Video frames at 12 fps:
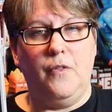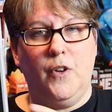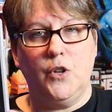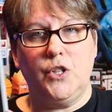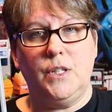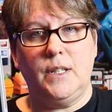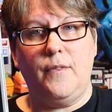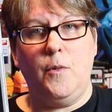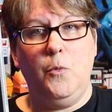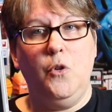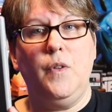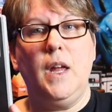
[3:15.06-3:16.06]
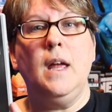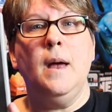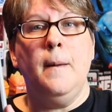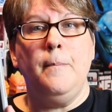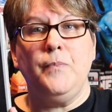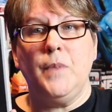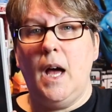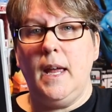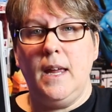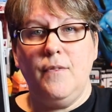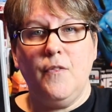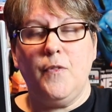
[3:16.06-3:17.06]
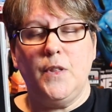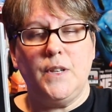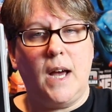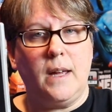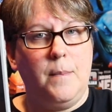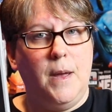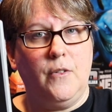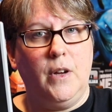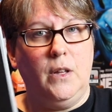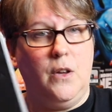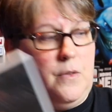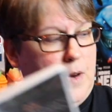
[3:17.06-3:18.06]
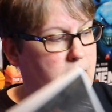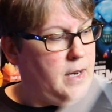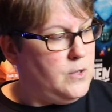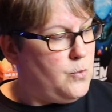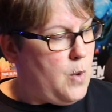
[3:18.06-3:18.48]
versions of a movie. Even for the documentary alone, it is